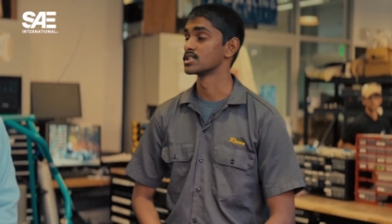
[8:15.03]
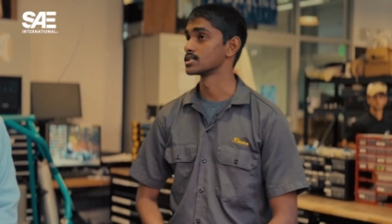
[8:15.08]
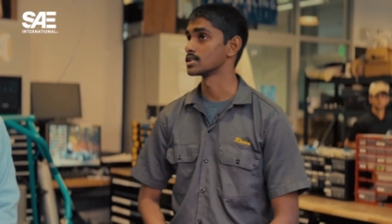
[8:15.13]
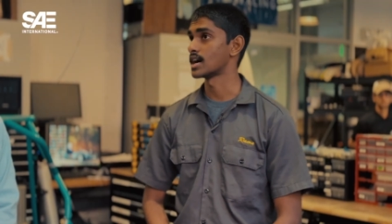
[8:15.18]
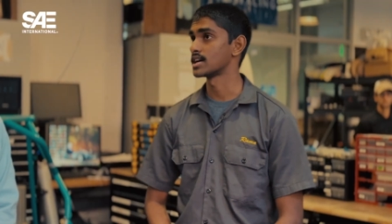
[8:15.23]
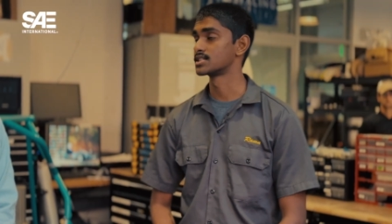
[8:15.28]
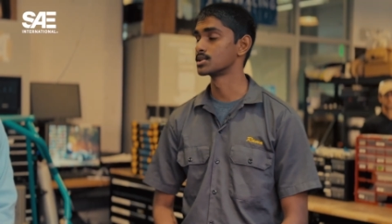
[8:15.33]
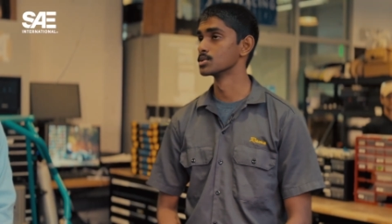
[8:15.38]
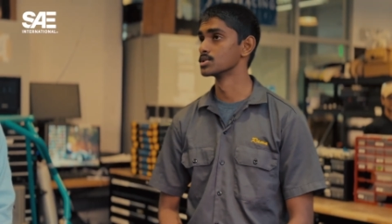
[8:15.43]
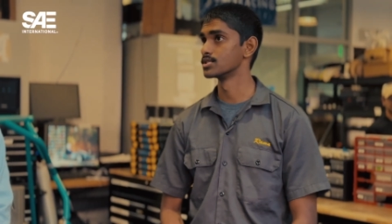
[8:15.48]
because
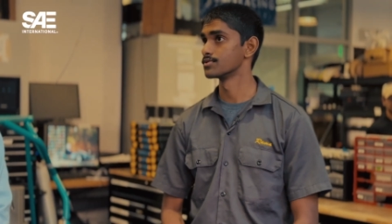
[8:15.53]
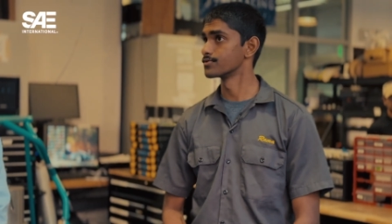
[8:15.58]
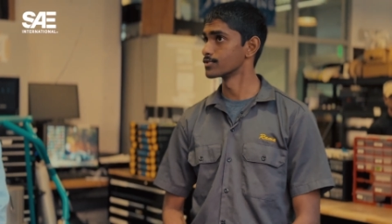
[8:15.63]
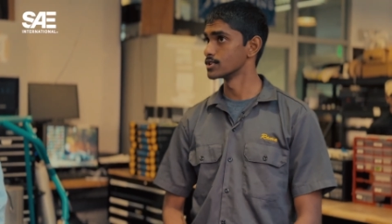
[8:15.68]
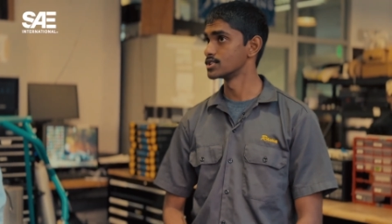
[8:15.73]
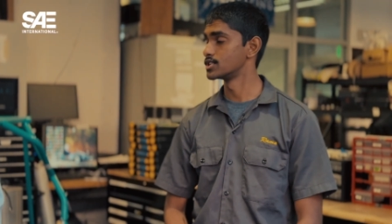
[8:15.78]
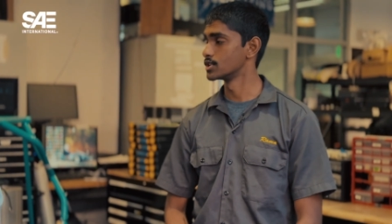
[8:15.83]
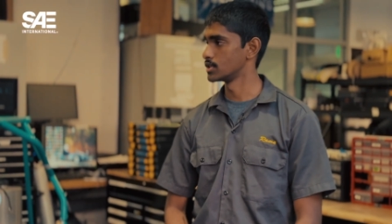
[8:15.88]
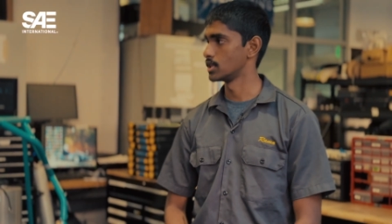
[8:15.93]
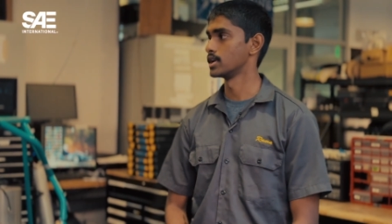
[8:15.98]
last year was the
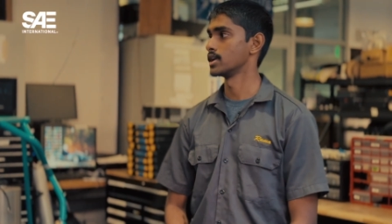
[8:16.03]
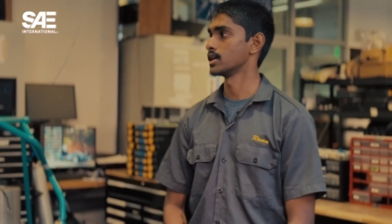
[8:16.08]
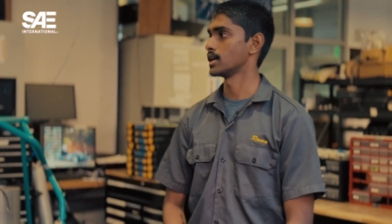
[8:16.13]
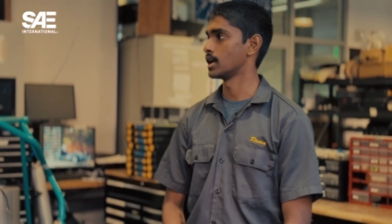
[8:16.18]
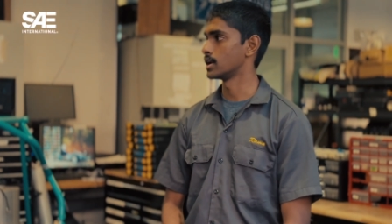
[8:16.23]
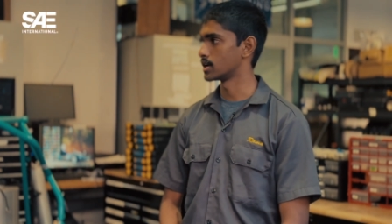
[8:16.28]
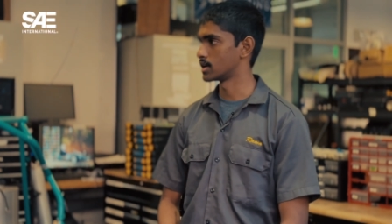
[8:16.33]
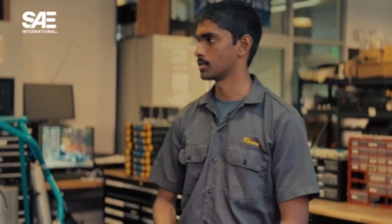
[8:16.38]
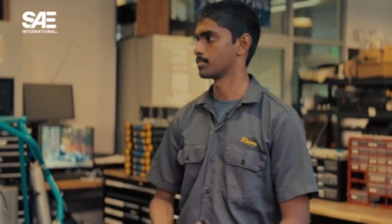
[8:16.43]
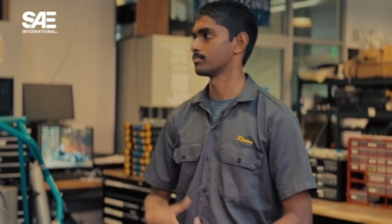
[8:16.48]
first year that it
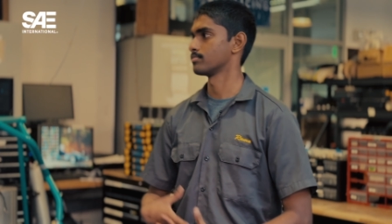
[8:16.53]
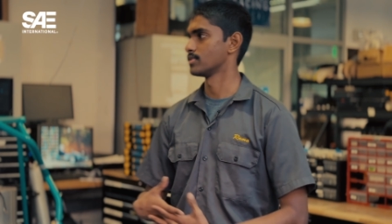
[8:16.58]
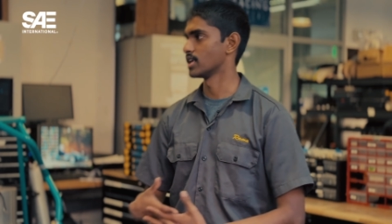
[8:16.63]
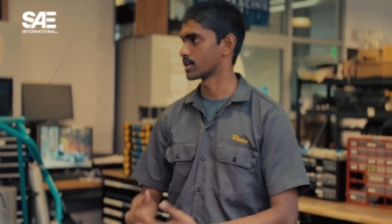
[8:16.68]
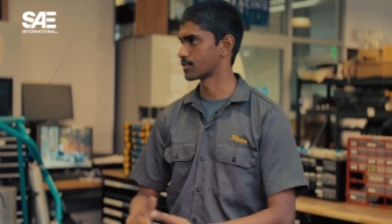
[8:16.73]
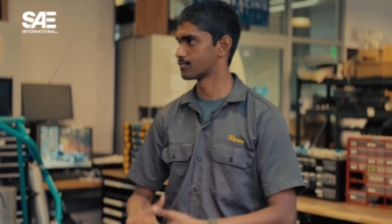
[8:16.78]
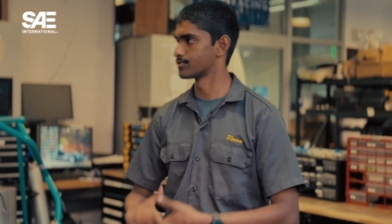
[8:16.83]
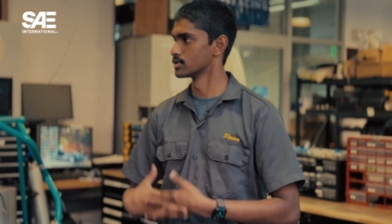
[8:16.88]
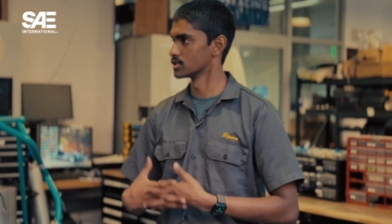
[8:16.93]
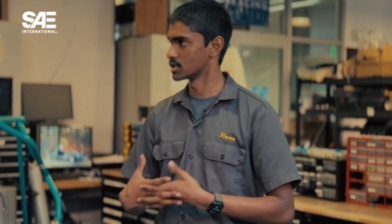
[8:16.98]
ended up
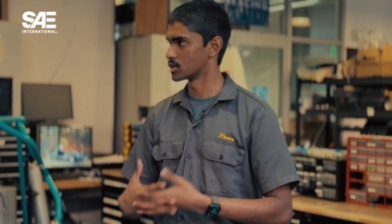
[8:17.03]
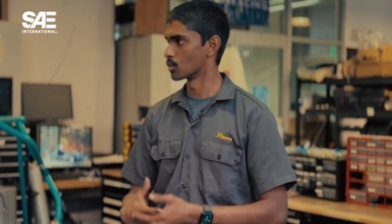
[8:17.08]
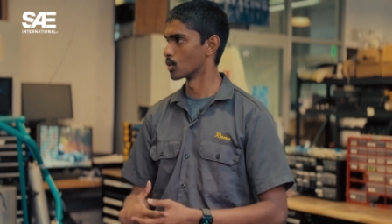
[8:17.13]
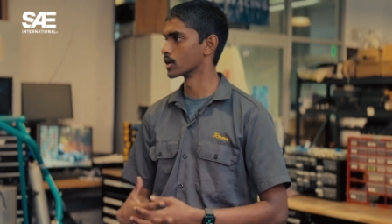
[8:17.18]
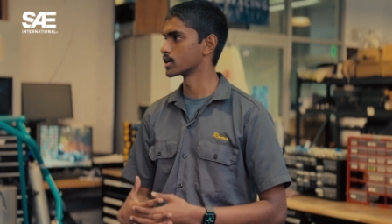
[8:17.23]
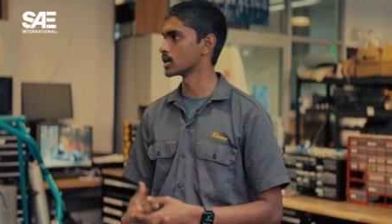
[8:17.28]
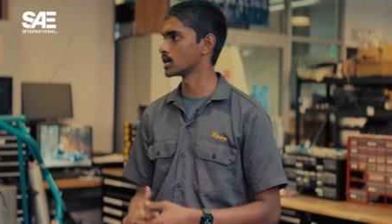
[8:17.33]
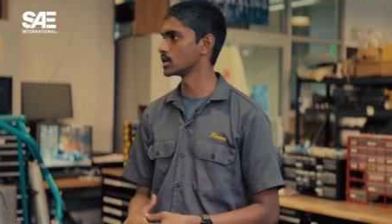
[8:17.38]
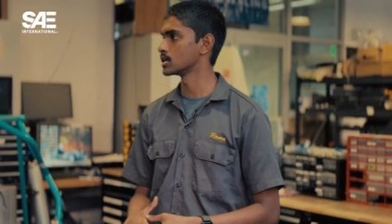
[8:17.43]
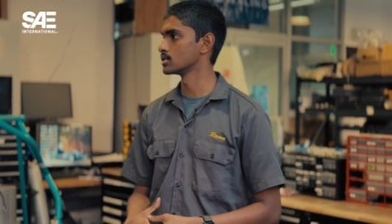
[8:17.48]
like fully
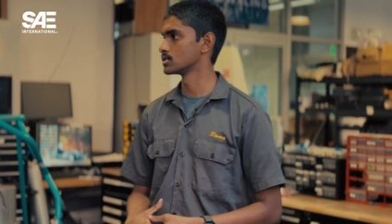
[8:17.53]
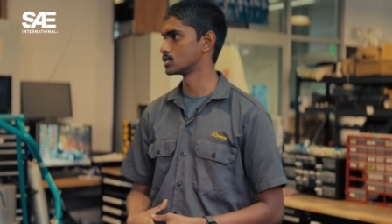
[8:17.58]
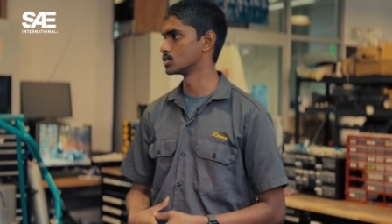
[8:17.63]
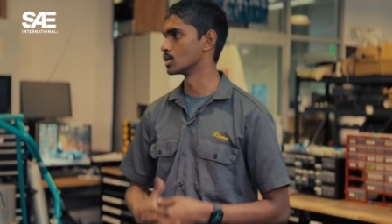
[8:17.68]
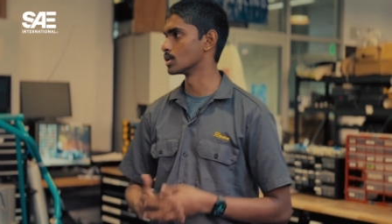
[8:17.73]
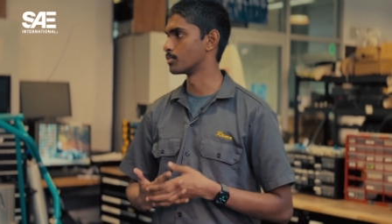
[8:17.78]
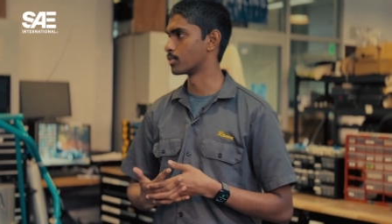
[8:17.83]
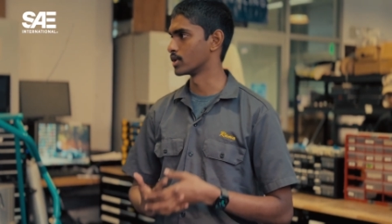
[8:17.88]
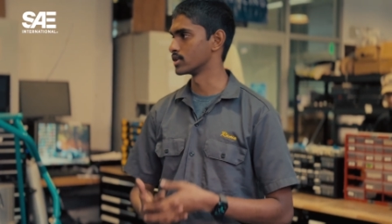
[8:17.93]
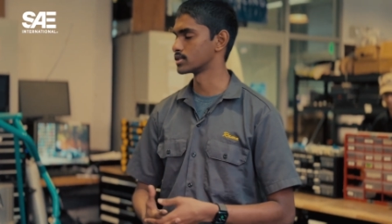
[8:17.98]
working to
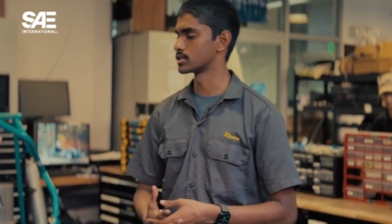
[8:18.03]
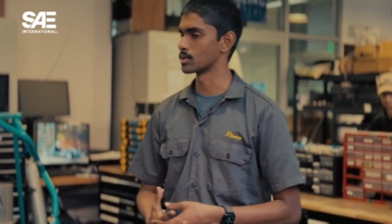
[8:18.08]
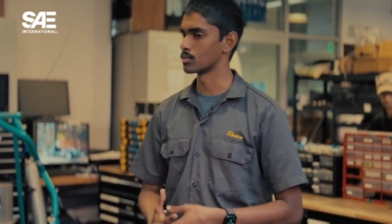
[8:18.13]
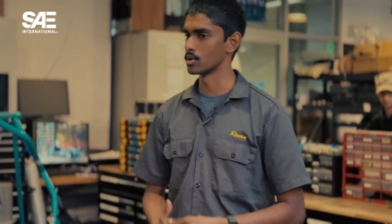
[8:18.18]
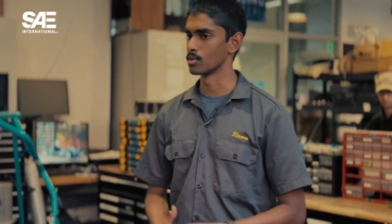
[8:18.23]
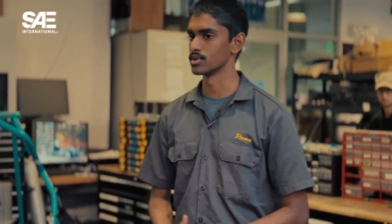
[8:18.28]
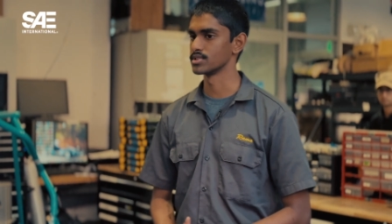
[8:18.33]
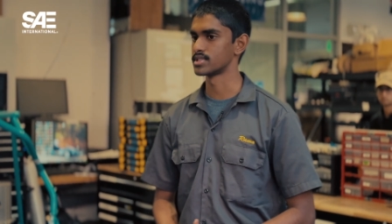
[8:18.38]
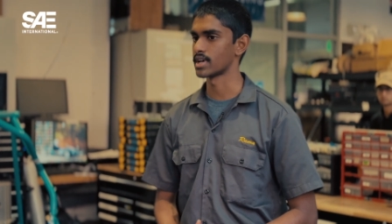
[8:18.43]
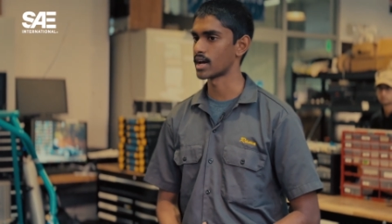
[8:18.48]
a point that
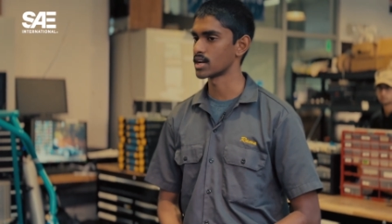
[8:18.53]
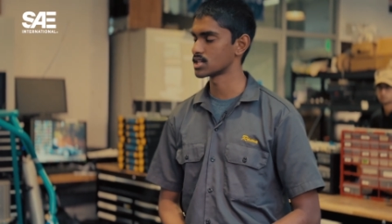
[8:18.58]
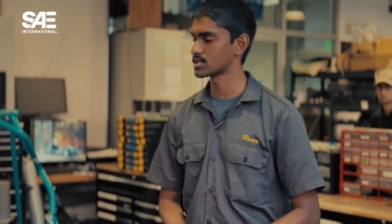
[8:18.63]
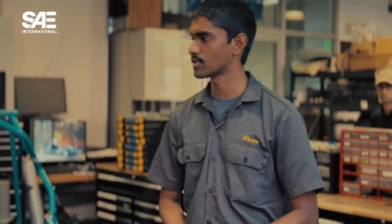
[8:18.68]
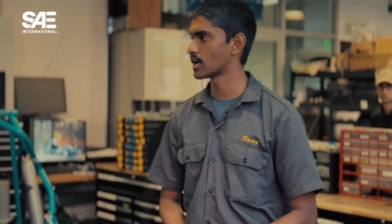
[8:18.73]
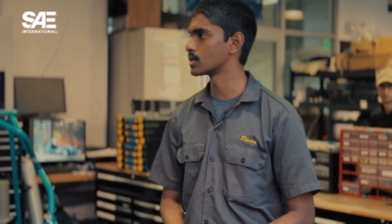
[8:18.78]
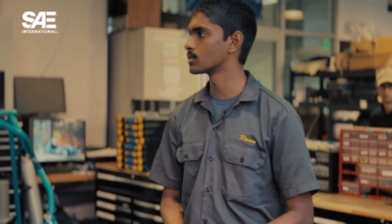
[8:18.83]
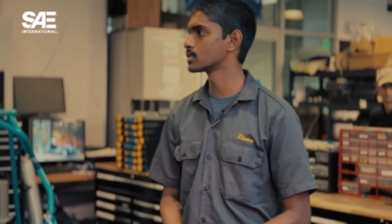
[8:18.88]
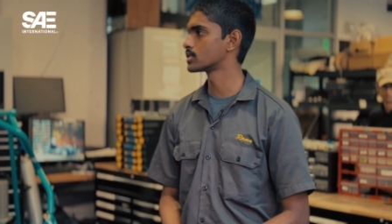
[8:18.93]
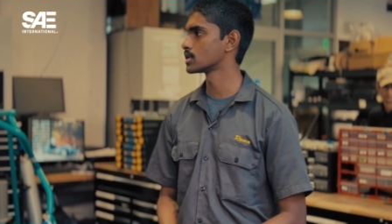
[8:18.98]
we were
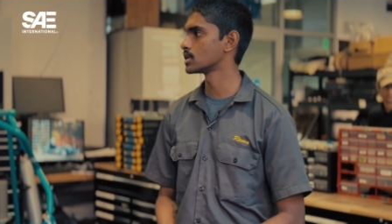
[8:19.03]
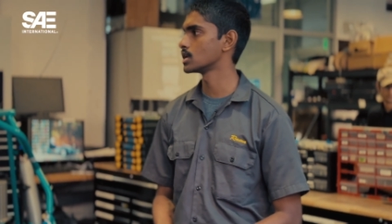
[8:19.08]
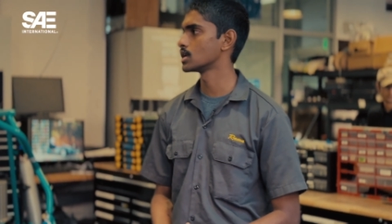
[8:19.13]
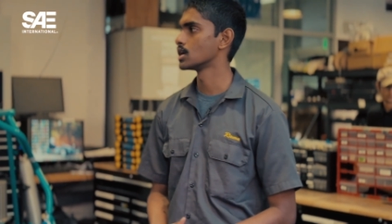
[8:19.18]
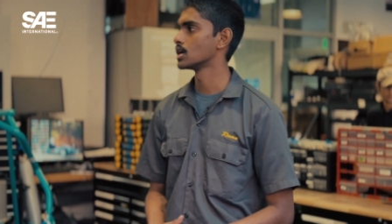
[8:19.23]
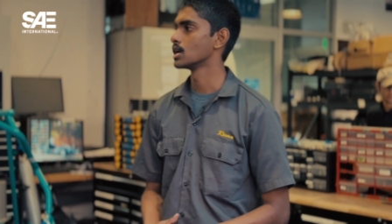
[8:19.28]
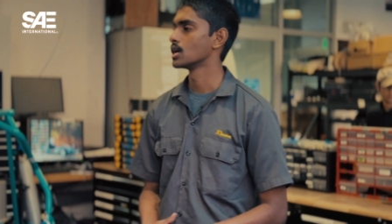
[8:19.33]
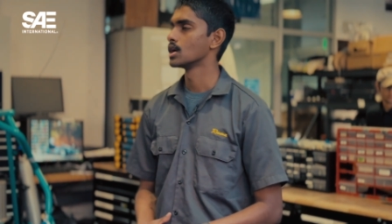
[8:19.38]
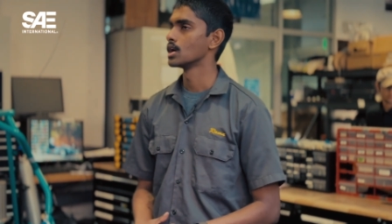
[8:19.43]
satisfied with it.